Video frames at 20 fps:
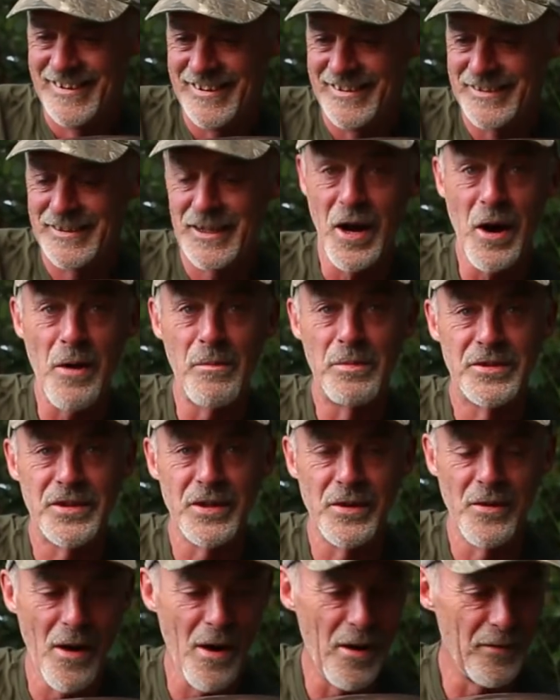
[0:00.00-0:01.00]
His carp
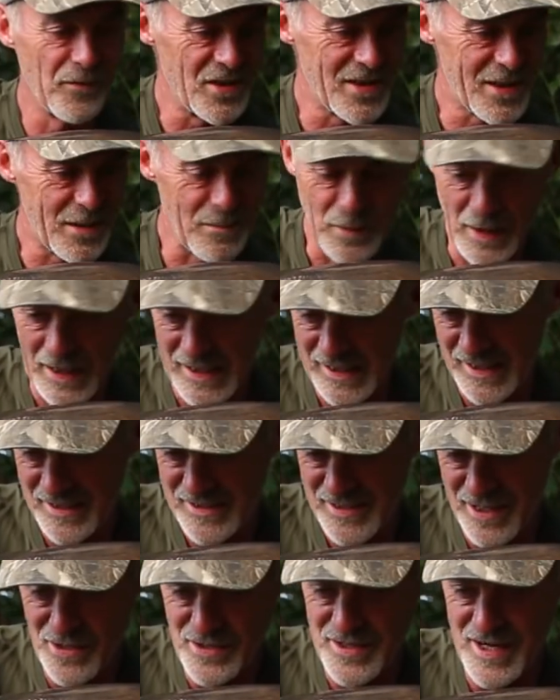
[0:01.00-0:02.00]
two halves is completely
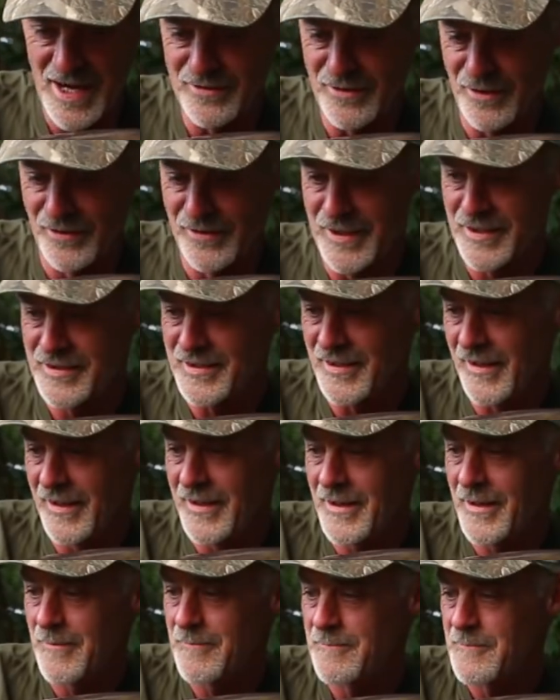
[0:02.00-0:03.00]
two-tone on this side,
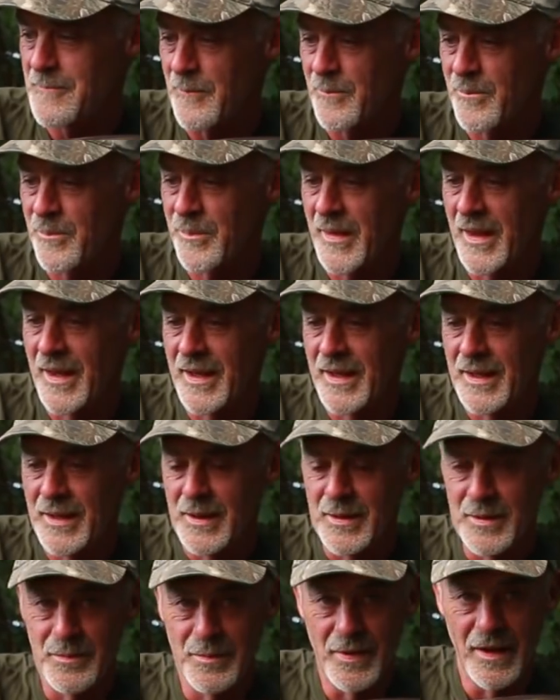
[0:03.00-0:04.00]

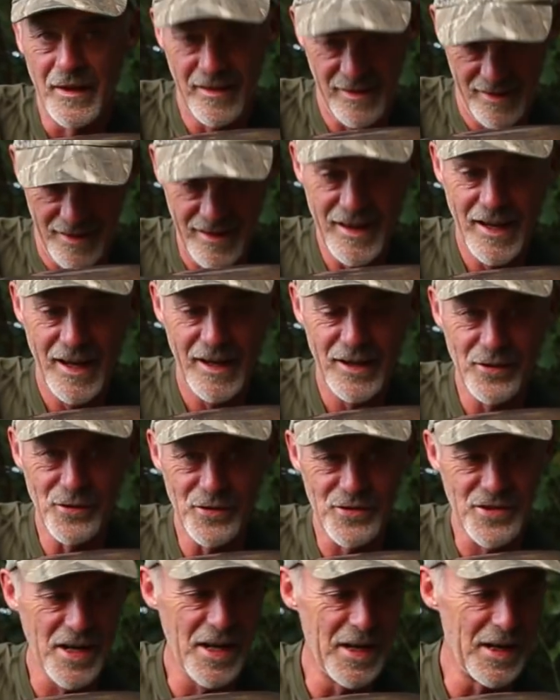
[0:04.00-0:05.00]
but you'll
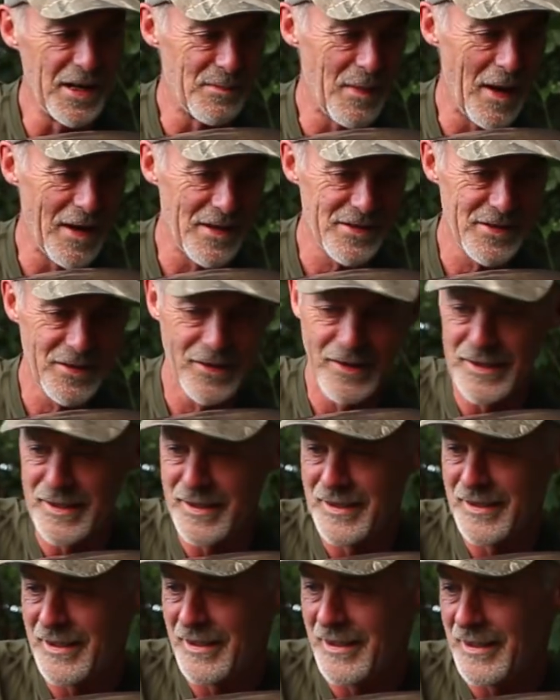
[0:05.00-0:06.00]
see it his best side.
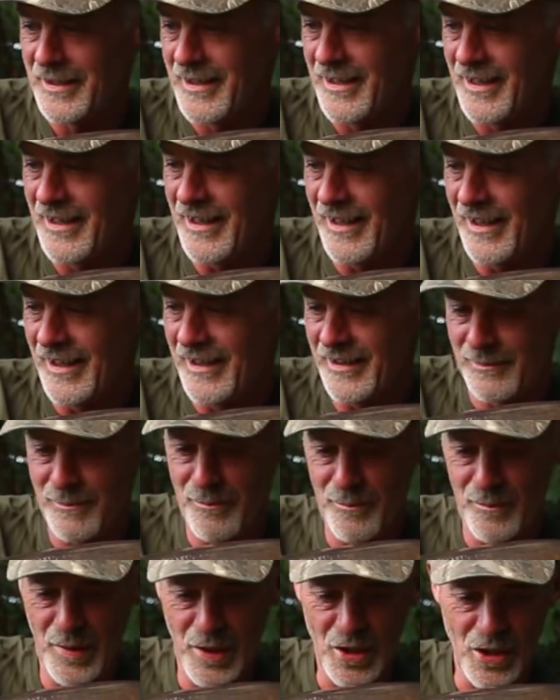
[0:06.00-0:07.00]

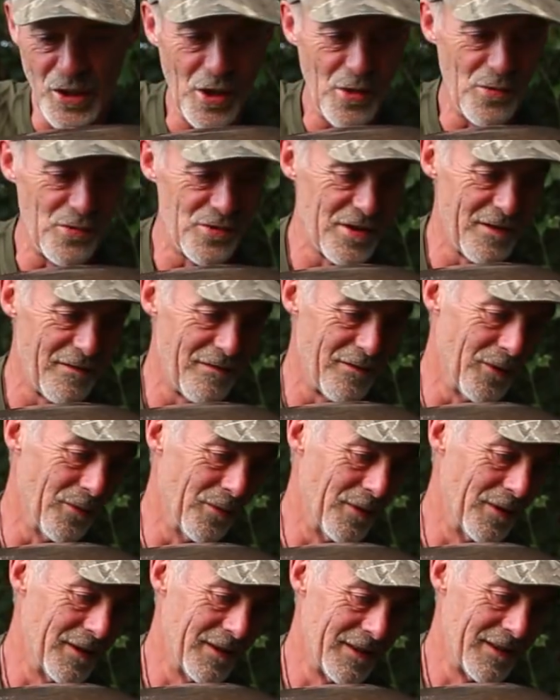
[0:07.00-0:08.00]
He is beautiful.
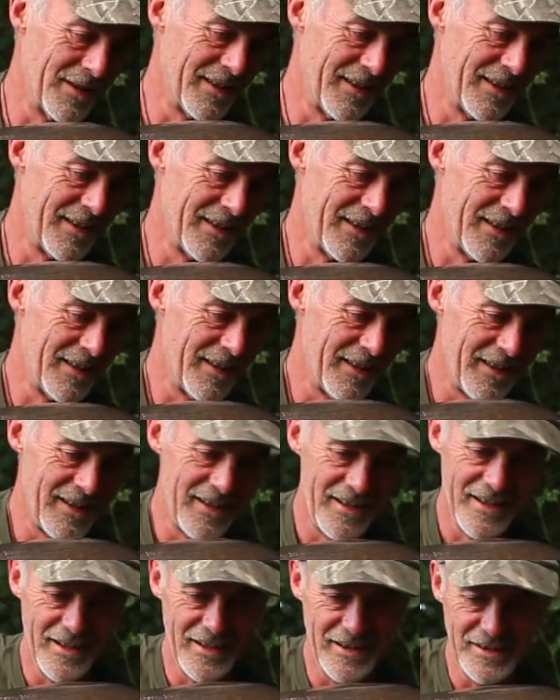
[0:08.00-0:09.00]

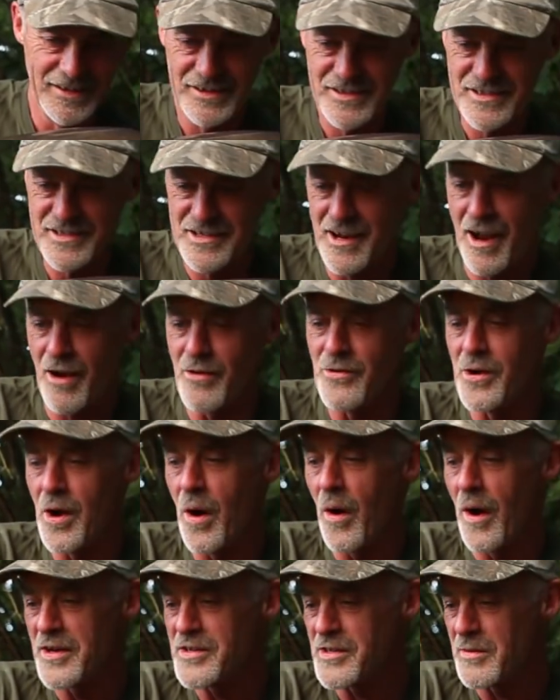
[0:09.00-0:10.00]
So
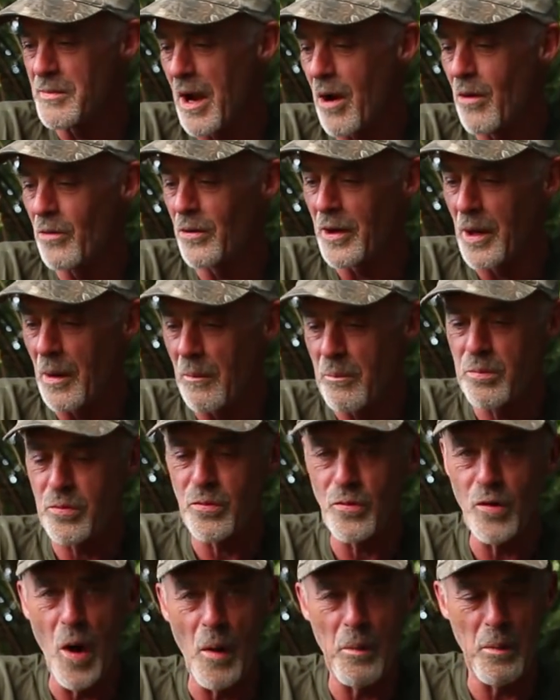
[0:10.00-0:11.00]
nice to be holding a
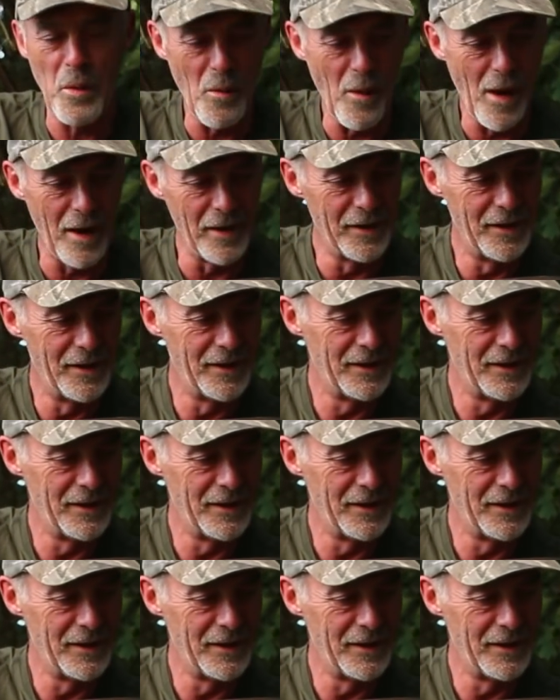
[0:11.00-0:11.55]
proper one.